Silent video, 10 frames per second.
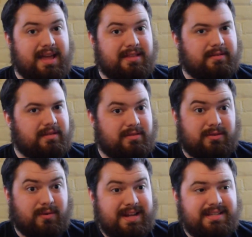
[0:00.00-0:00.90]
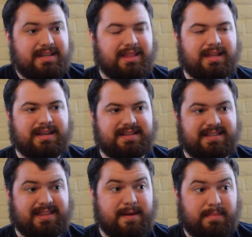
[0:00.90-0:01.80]
and the, the crazy thing is,
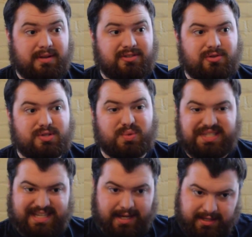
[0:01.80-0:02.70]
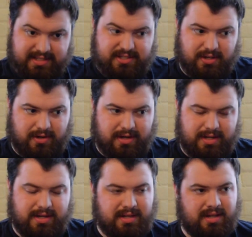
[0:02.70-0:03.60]
is that Monstrous was
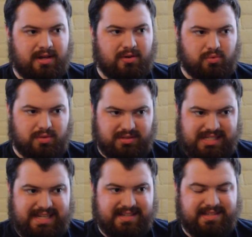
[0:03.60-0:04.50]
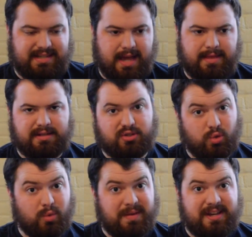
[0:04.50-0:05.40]
kickstarted released, and then
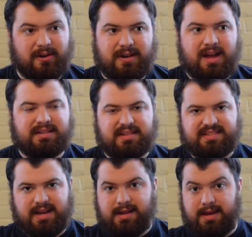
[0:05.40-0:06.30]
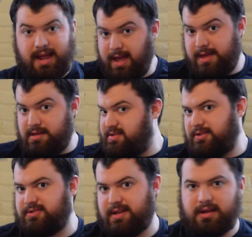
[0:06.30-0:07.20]
Cool Mini or Not decided, hey, this
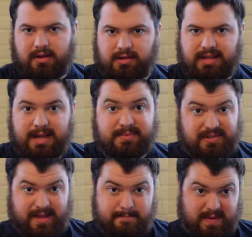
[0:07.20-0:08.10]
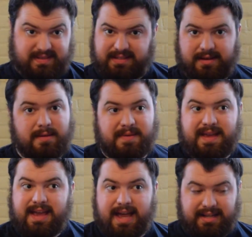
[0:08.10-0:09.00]
looks like a good game, so they picked it
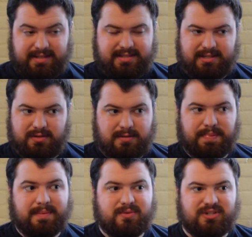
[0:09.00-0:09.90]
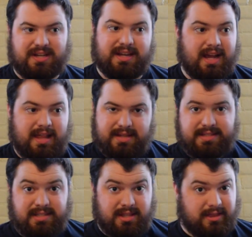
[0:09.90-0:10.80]
up and continued to publish it.
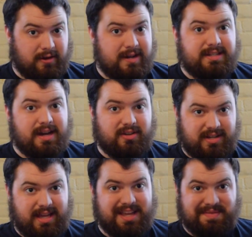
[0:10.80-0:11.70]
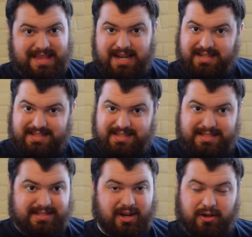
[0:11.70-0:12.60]
This is a $30 game that
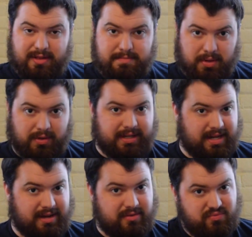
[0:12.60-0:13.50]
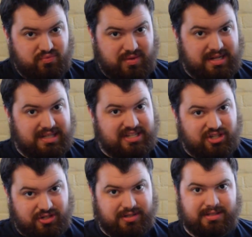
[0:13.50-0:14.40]
exists on the market, and it really
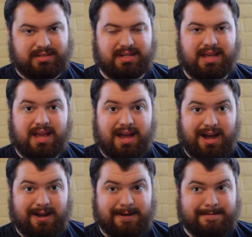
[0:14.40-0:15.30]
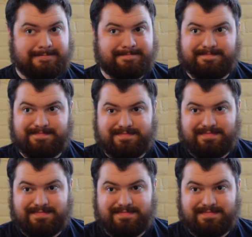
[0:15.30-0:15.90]
shouldn't. Um,